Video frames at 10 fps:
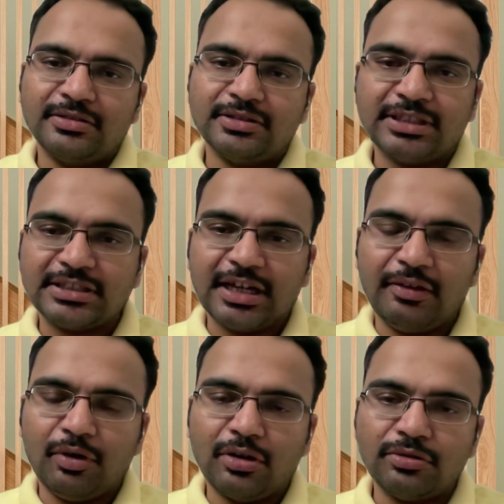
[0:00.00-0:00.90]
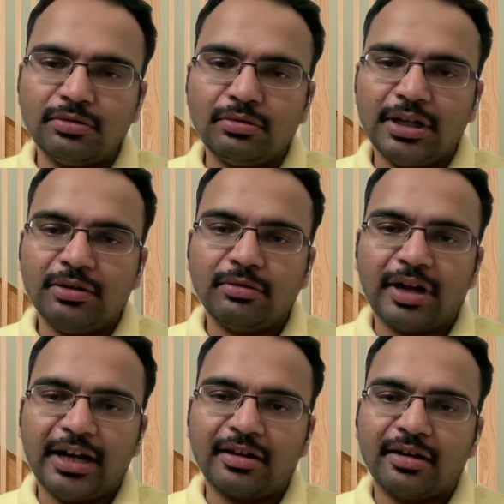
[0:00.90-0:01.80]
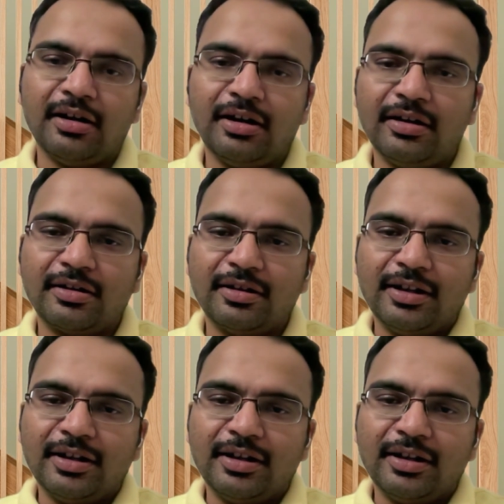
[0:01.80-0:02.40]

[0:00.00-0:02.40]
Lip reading: just I want to, ride a car.